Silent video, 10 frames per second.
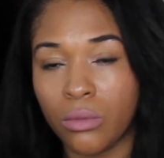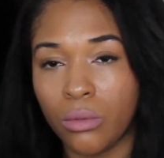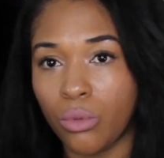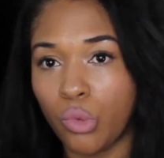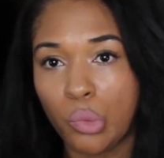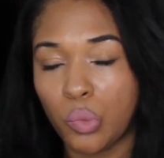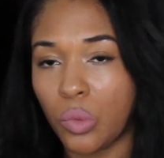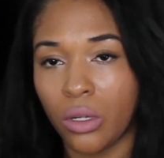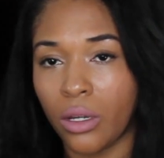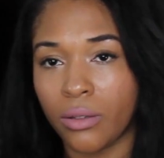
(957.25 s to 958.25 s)
ooh,
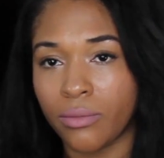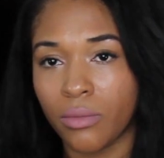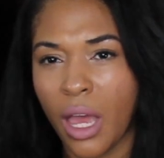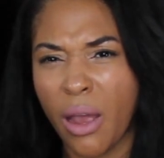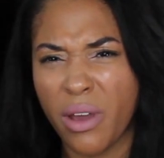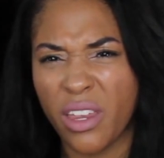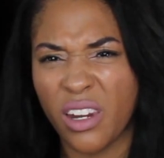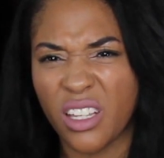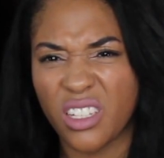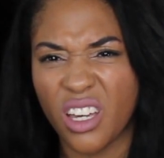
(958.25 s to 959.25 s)
I'd rather
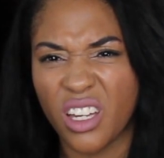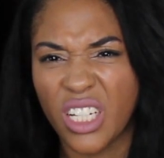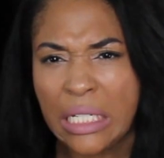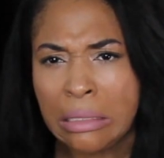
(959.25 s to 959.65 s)
not say.